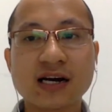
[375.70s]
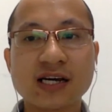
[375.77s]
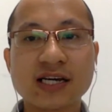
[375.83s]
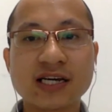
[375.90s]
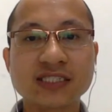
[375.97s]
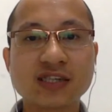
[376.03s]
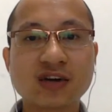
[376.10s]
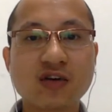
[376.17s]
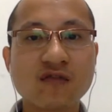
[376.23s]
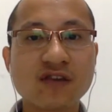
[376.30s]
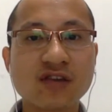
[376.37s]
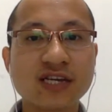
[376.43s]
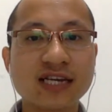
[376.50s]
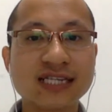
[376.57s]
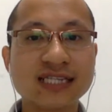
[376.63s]
He's
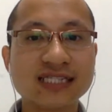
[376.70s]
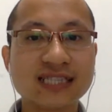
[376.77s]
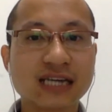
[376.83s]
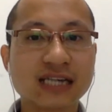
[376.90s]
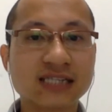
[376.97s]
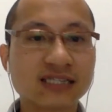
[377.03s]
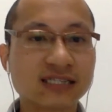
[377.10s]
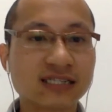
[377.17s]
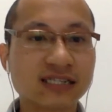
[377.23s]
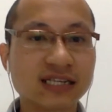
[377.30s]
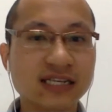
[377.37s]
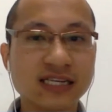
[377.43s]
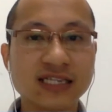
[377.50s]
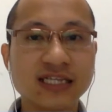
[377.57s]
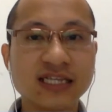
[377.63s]
overly excited.
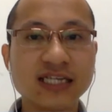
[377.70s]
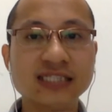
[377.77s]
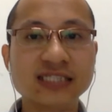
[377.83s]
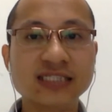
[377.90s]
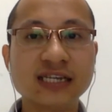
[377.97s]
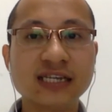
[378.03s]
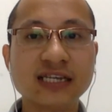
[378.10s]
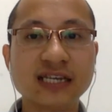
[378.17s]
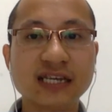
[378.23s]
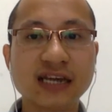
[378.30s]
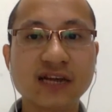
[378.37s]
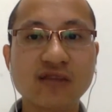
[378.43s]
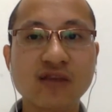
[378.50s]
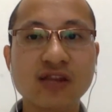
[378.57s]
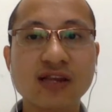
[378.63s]
He thinks that he
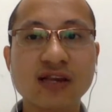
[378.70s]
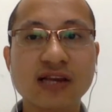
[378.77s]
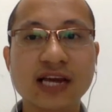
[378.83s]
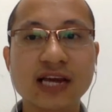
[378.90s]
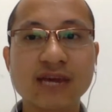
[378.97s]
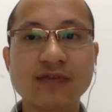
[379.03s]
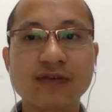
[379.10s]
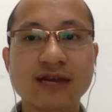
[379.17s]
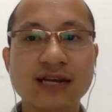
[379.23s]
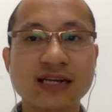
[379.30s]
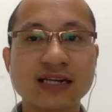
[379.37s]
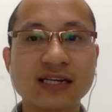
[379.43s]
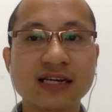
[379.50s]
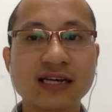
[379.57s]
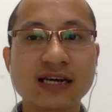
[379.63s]
can win the game already.